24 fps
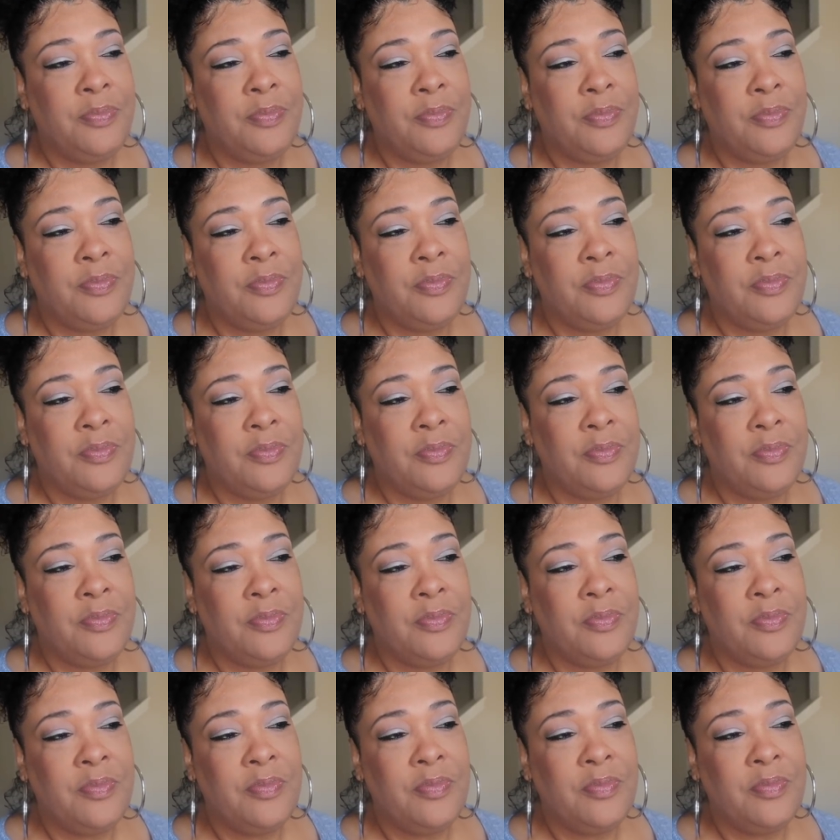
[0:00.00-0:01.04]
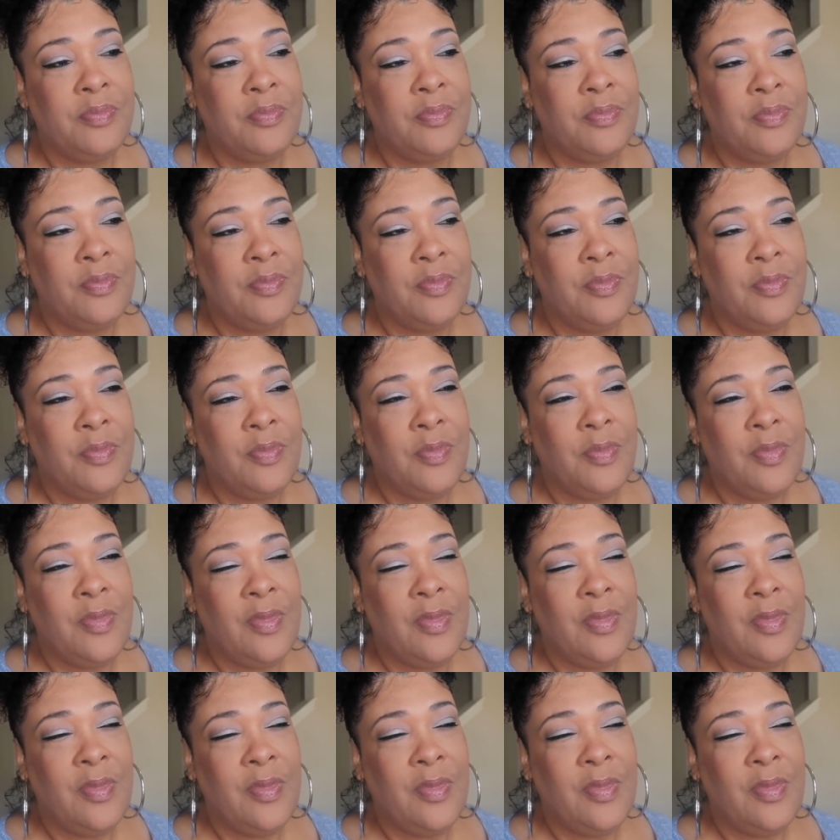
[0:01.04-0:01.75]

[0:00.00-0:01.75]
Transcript: (no one is talking)